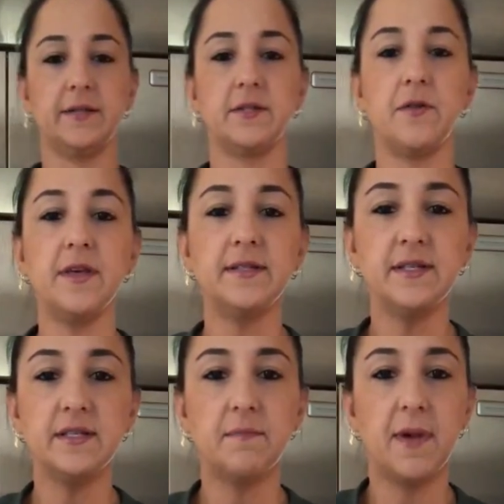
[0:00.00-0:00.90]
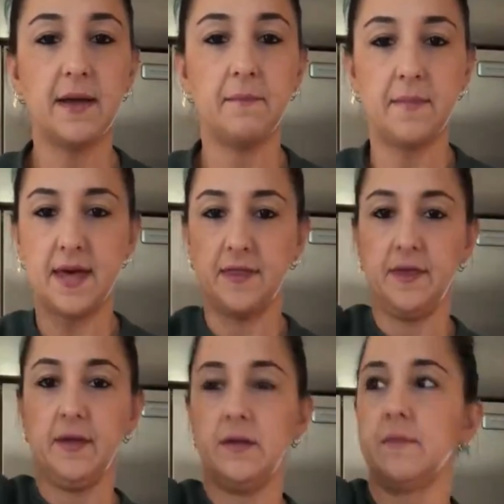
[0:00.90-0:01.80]
so this is my
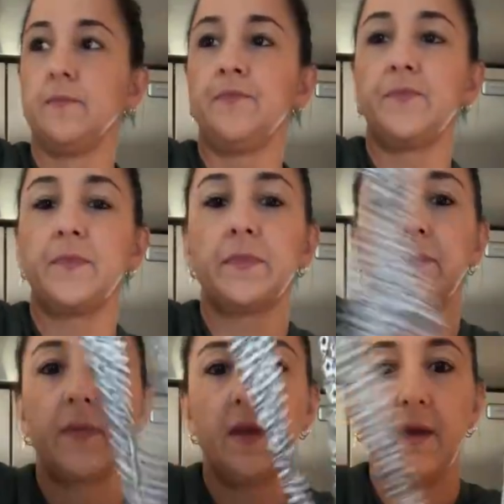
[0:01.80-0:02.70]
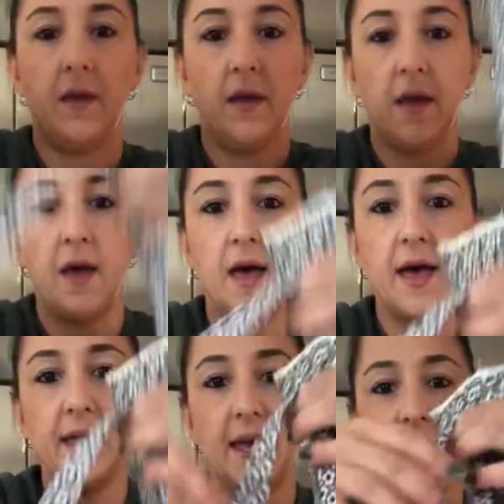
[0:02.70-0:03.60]
method.
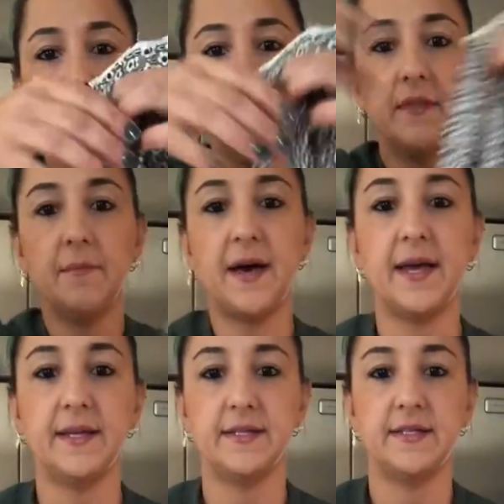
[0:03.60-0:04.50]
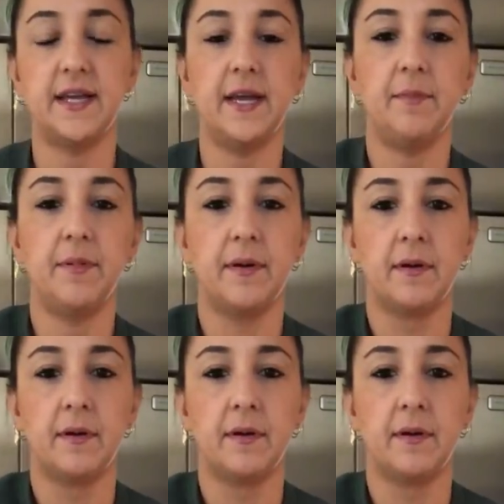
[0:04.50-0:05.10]
I have the bias tape